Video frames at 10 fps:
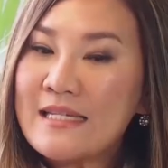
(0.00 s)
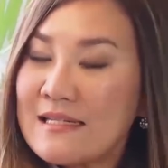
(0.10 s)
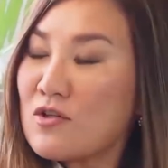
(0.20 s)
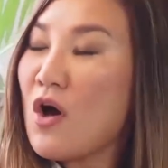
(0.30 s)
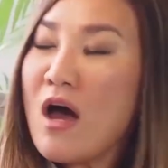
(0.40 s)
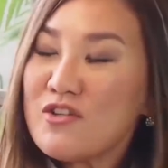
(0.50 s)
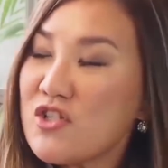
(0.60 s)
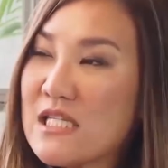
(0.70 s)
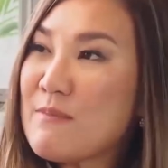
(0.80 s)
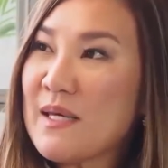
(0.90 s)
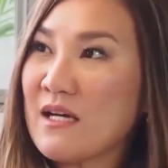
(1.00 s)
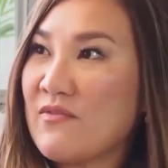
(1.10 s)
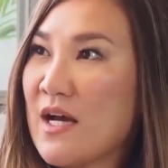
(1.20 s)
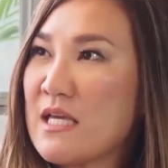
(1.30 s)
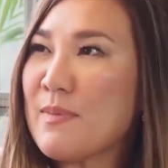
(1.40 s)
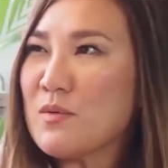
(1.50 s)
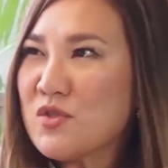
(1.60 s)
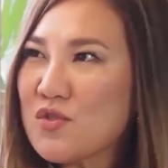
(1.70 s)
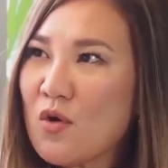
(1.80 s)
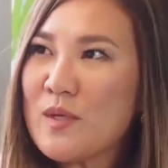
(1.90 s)
I didn't consciously pick Hawaii, but
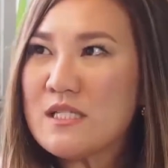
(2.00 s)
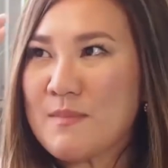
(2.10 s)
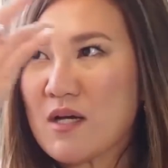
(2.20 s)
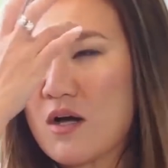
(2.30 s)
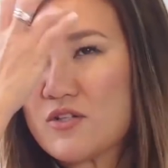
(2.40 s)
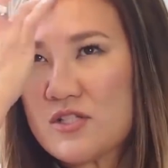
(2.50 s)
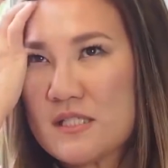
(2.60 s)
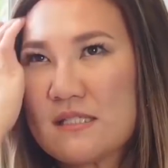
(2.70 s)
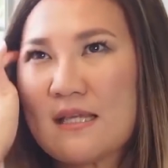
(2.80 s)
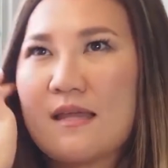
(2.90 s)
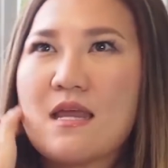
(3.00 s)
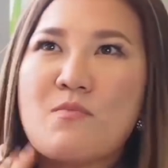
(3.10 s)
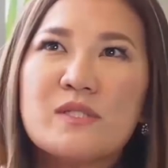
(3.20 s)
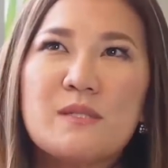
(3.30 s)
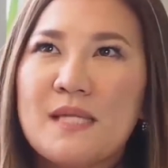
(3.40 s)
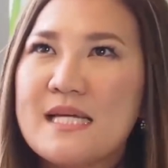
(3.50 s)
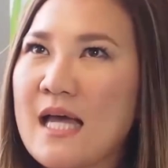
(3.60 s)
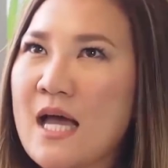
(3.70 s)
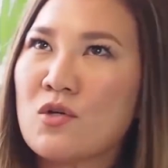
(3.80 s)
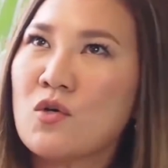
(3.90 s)
it was just always in my consciousness that it was a
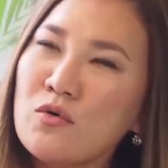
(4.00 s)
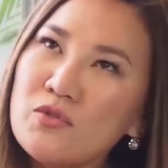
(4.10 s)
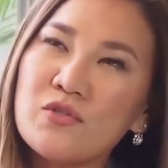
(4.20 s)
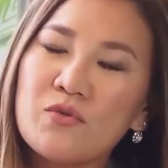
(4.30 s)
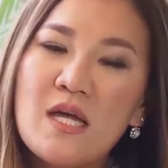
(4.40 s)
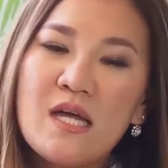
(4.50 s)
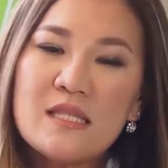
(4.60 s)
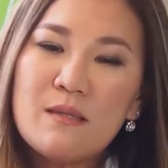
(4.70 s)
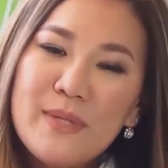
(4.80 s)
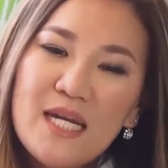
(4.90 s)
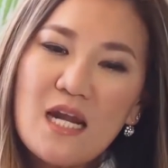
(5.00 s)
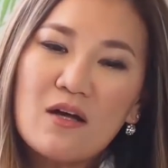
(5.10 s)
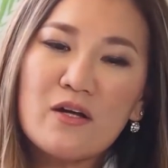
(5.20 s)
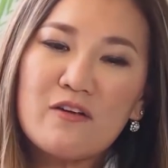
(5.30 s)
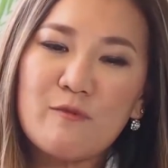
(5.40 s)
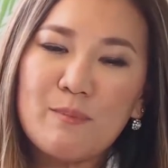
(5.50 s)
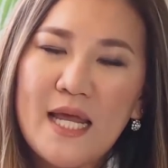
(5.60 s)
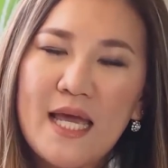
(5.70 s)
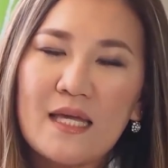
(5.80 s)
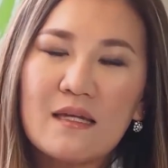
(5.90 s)
place I had to go to. The minute I got off the
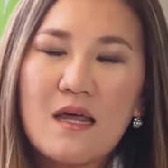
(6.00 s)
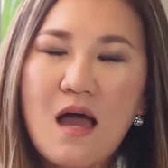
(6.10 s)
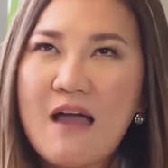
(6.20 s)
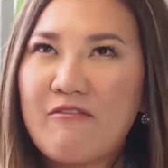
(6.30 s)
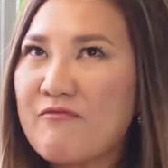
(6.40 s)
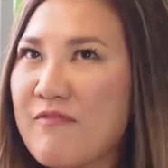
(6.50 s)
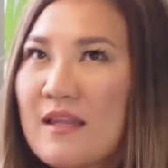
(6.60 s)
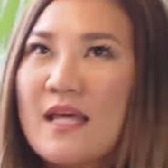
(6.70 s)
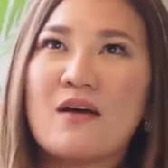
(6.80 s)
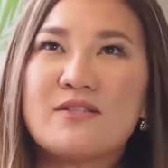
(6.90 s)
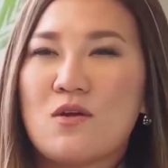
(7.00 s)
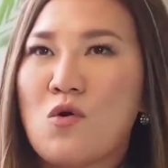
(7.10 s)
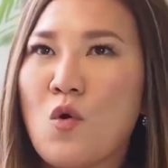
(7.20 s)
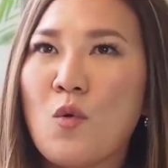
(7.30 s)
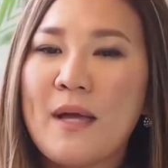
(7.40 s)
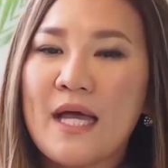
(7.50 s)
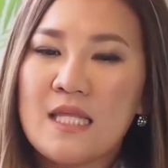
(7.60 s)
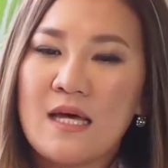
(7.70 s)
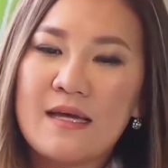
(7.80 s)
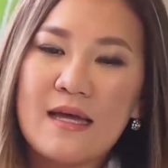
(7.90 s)
plane, I felt like I was at home,
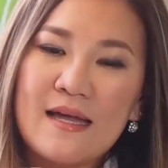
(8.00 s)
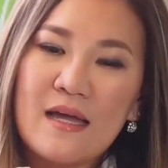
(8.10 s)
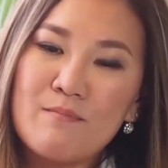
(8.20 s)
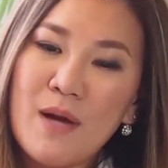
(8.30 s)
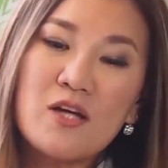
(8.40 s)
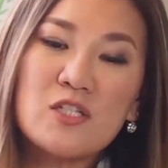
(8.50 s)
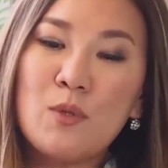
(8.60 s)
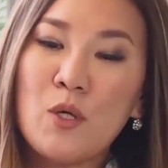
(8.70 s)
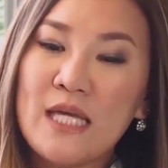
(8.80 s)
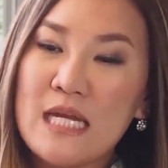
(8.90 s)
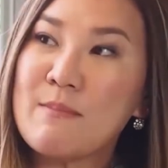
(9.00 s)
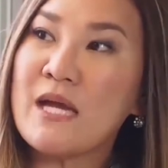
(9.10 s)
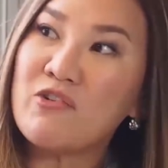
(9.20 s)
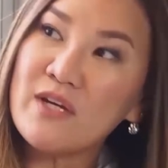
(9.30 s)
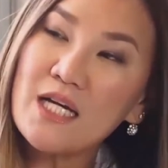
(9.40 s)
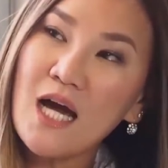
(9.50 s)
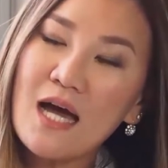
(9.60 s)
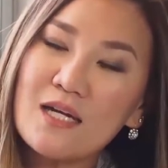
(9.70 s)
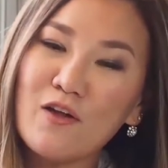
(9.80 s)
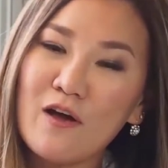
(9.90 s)
and I embarked upon getting my green
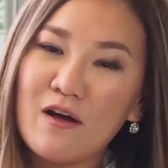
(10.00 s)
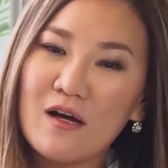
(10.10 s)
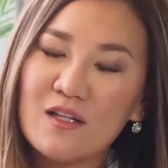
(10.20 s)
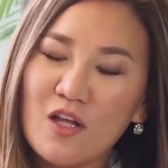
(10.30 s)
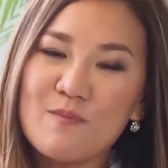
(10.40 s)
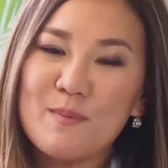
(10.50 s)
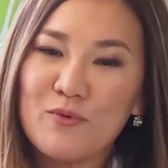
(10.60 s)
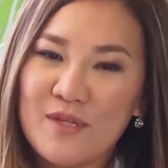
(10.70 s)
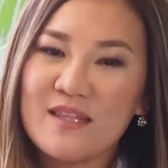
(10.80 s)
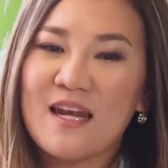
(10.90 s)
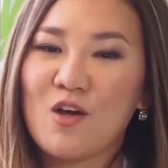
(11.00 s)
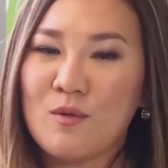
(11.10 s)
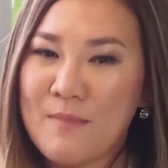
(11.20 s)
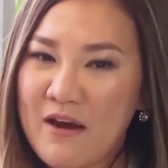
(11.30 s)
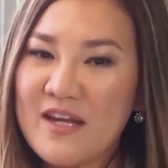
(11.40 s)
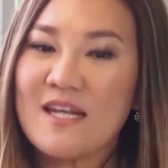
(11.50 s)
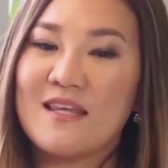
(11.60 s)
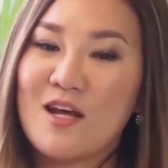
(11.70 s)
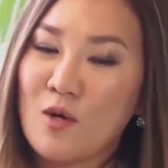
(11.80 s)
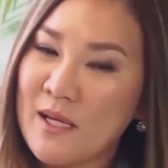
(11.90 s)
card. A lot of people think that I got married
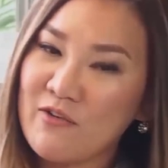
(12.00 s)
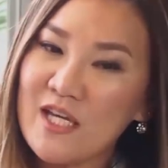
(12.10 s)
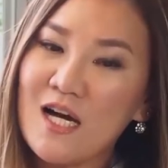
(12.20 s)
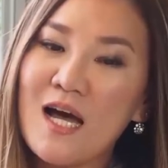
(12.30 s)
and then I got my green